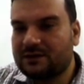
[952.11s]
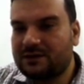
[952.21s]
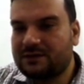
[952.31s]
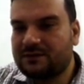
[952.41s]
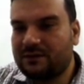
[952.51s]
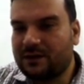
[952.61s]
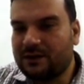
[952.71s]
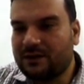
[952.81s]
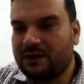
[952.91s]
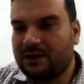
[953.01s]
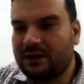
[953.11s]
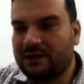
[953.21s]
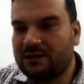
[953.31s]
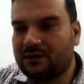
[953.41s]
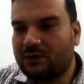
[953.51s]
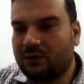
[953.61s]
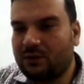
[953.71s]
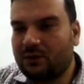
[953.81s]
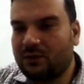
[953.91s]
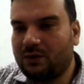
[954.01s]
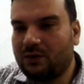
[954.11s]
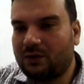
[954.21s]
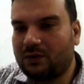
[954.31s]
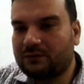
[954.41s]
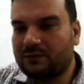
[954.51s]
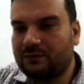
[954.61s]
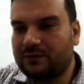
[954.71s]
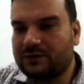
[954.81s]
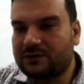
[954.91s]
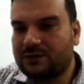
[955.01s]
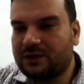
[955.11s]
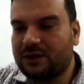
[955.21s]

This way they collect the whole lot of the fish,